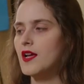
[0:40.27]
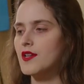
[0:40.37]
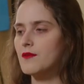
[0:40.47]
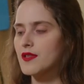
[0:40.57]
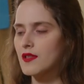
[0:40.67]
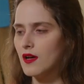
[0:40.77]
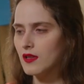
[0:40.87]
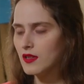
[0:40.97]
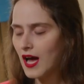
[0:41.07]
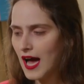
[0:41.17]
there was a
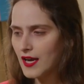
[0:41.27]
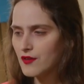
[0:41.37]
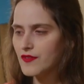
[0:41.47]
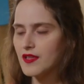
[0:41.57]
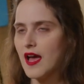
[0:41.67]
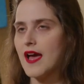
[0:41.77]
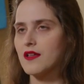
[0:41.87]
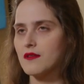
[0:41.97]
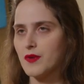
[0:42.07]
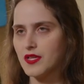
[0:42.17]
lot of
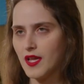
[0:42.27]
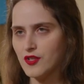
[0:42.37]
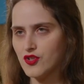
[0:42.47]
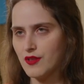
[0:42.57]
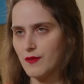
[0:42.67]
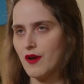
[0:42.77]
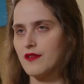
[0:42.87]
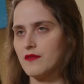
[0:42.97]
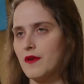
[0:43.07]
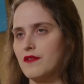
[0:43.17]
expectations because of